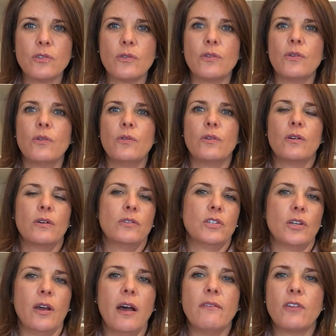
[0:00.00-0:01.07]
or do
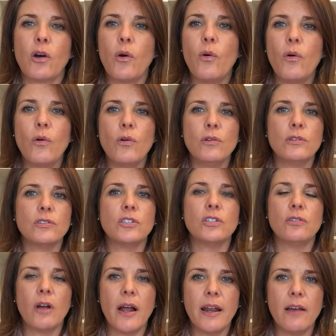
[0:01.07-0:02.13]
you have a goal or do
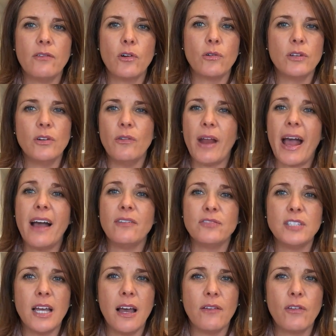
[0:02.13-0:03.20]
you not have a goal? You don't have
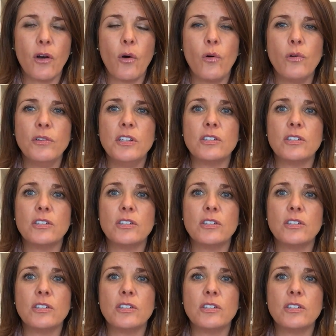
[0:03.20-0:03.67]
to have a goal.